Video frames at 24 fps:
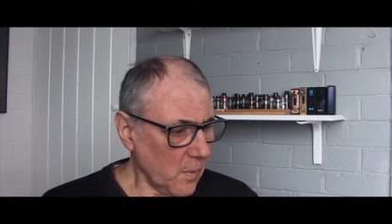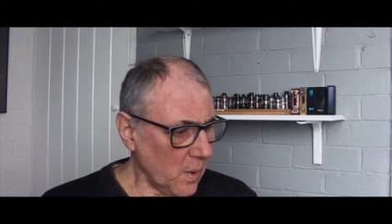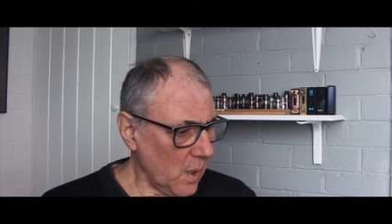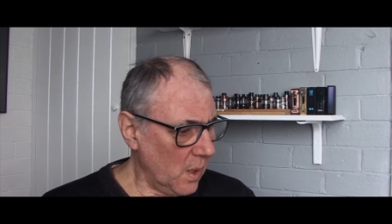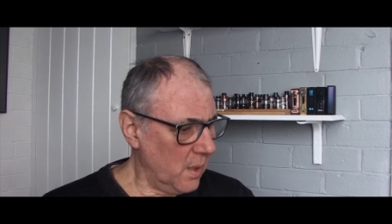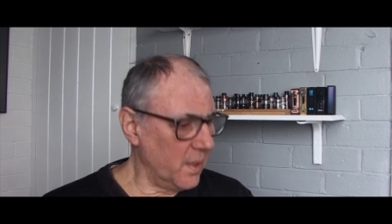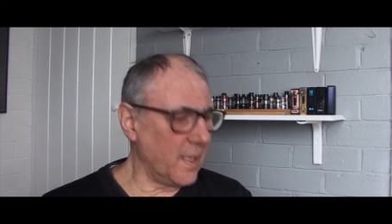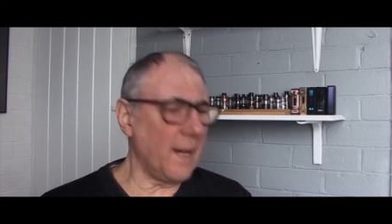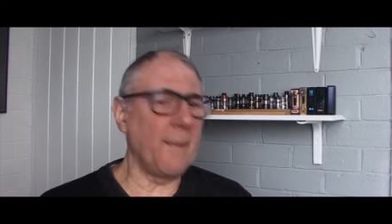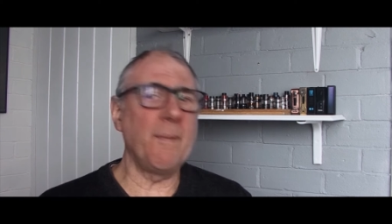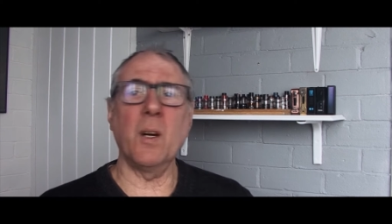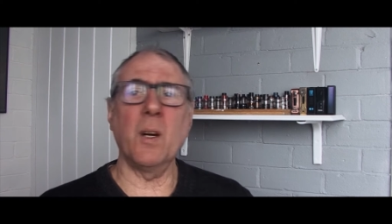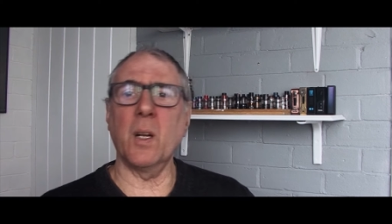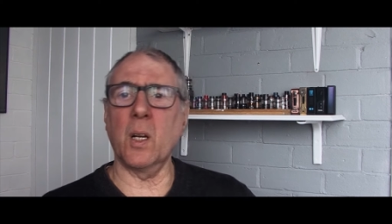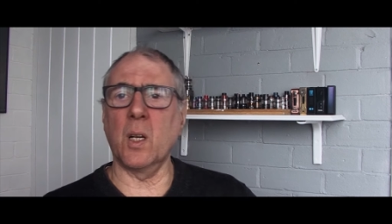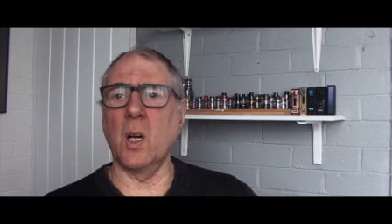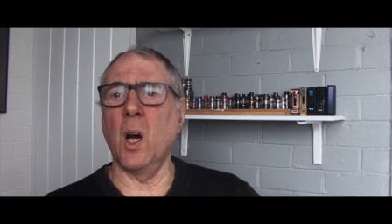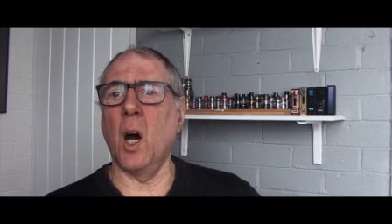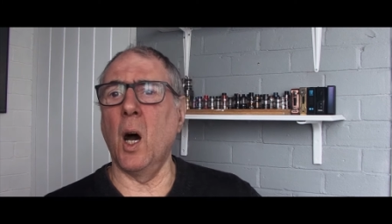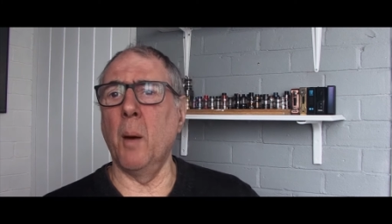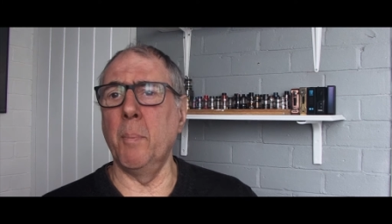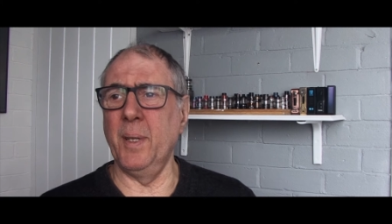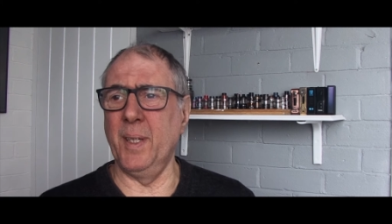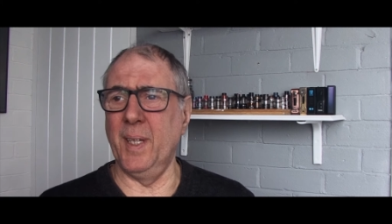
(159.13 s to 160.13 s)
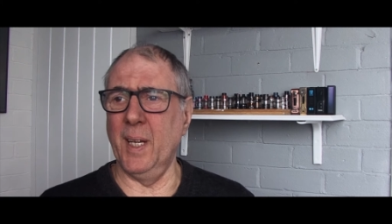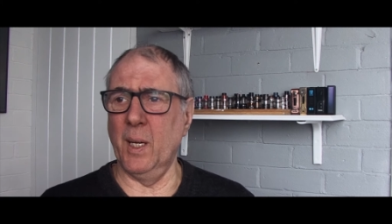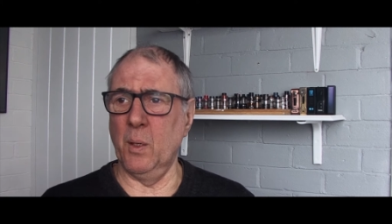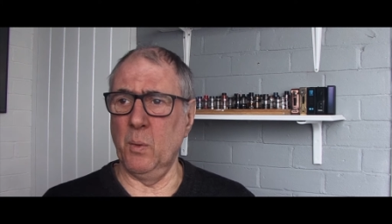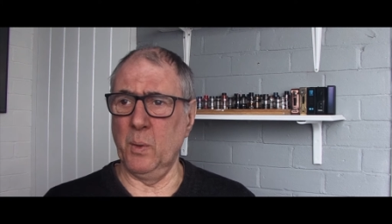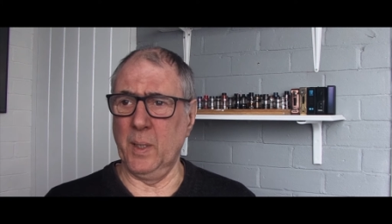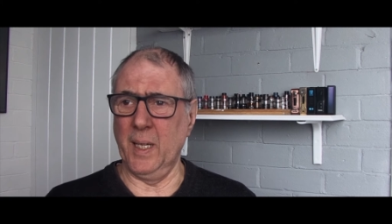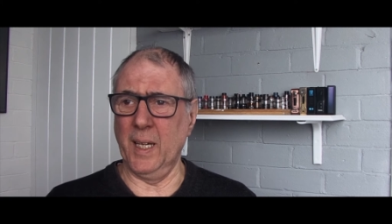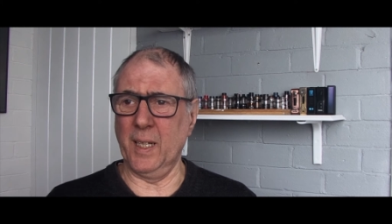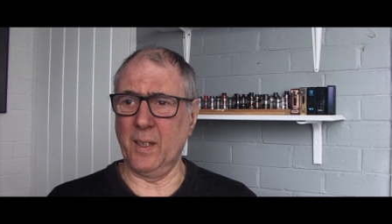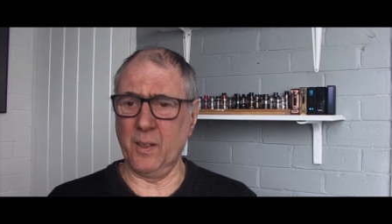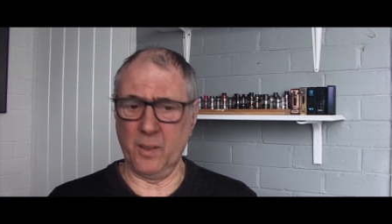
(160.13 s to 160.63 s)
as I haven't got a carpet
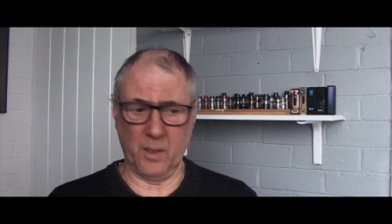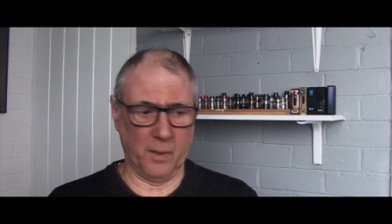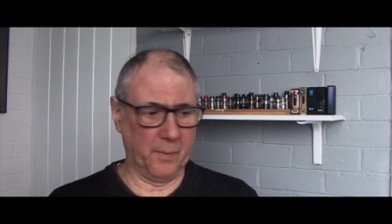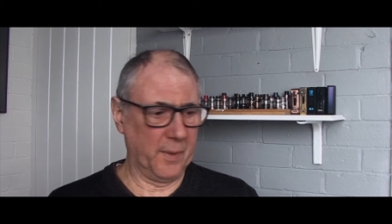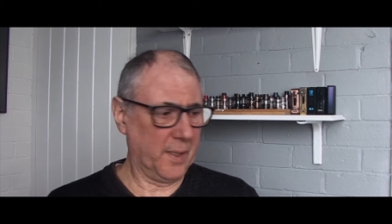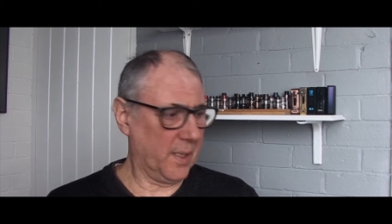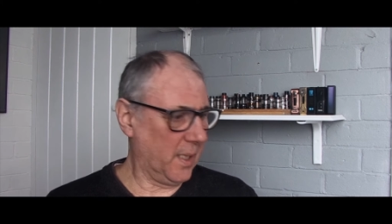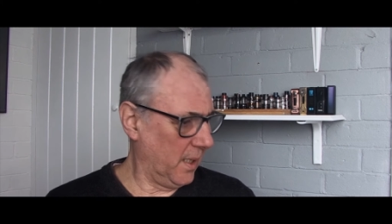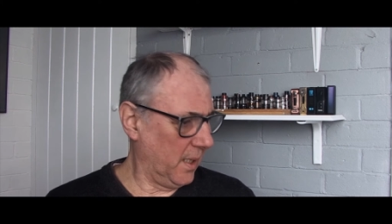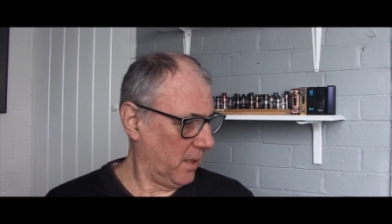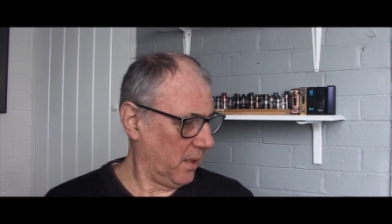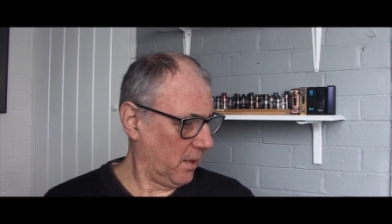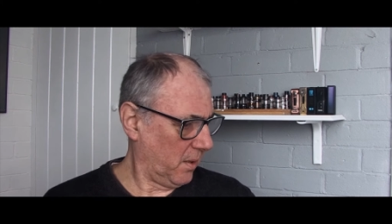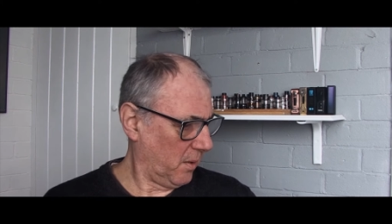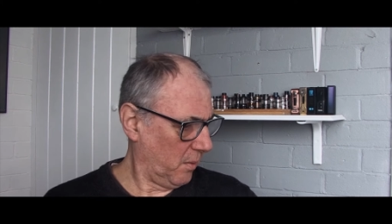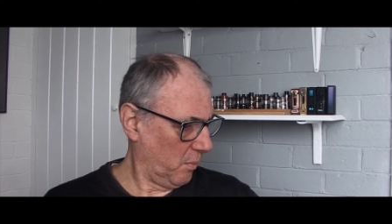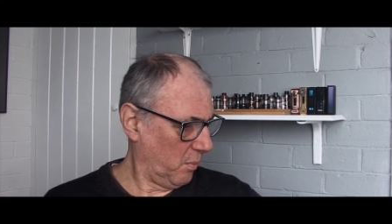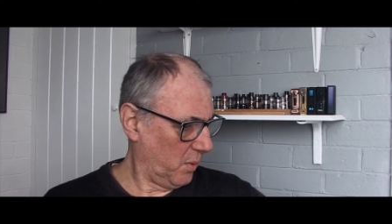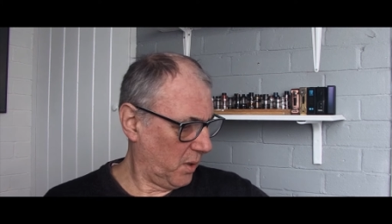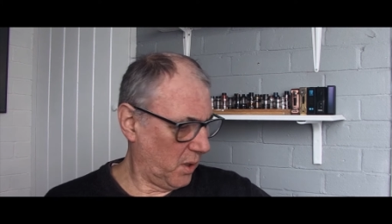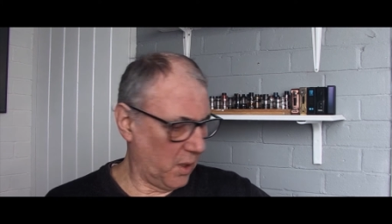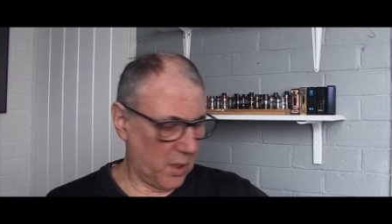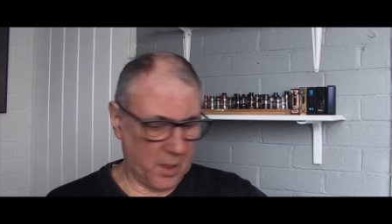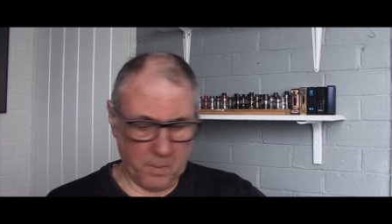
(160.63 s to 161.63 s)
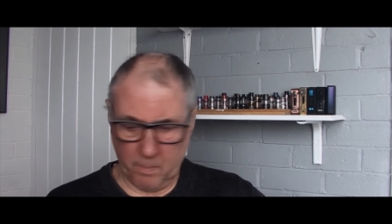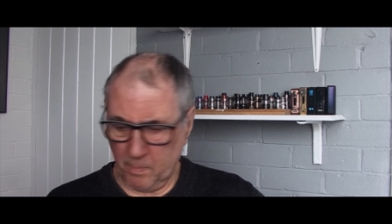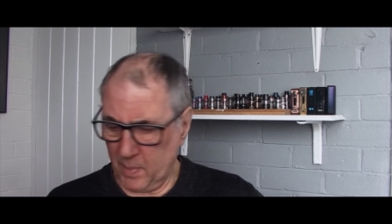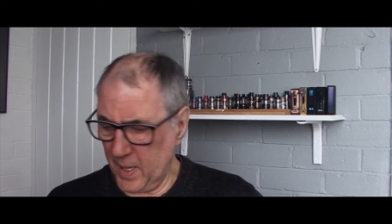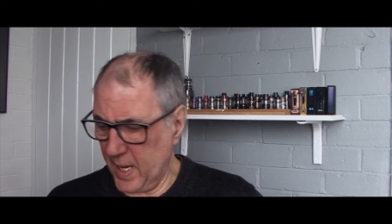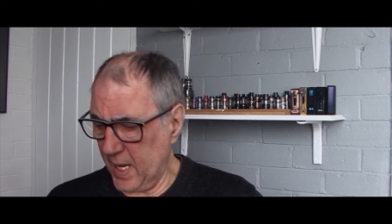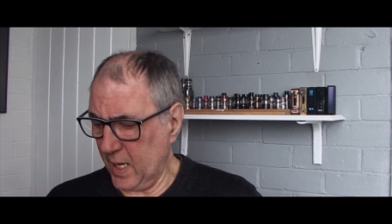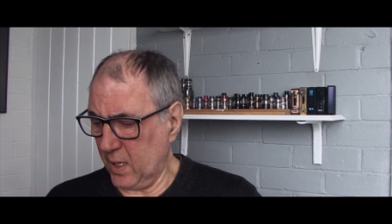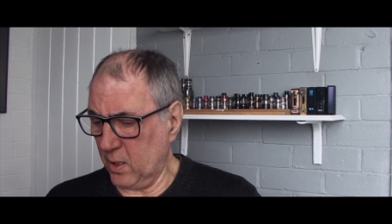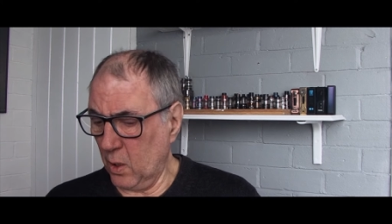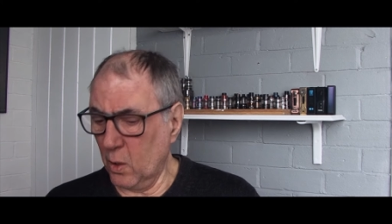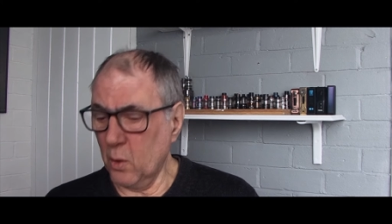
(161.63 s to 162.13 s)
down yet because obviously it's just it was just a
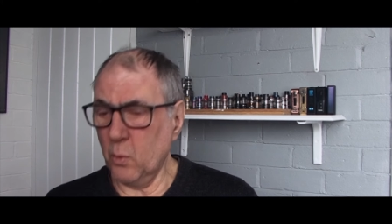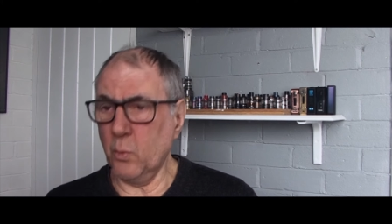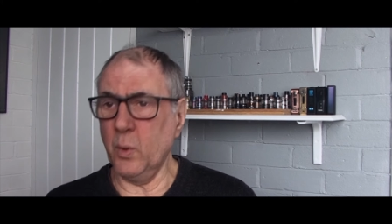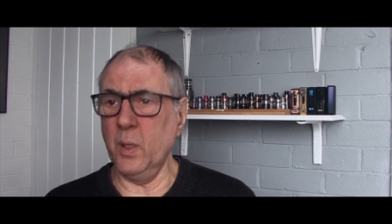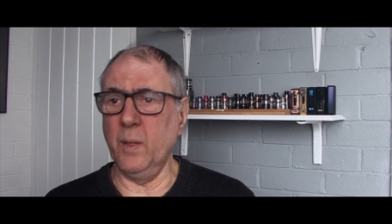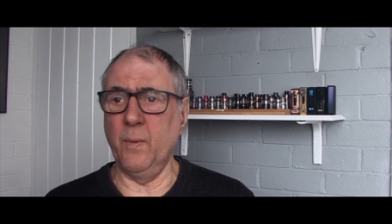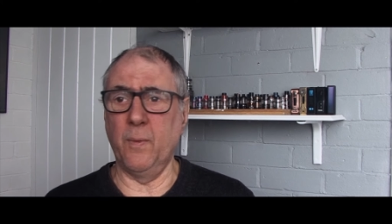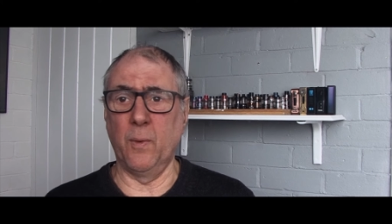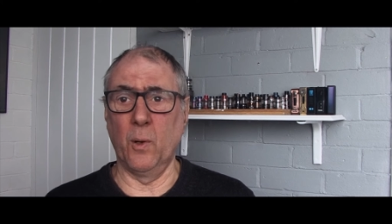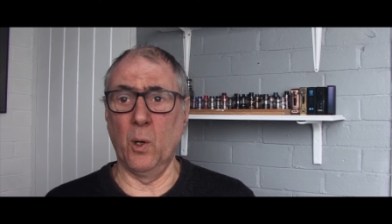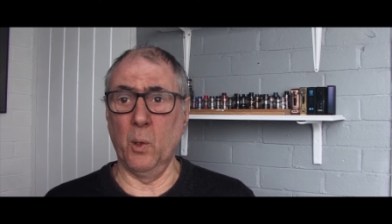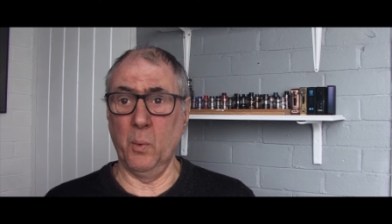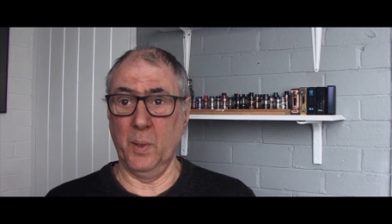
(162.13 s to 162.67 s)
bare concrete floor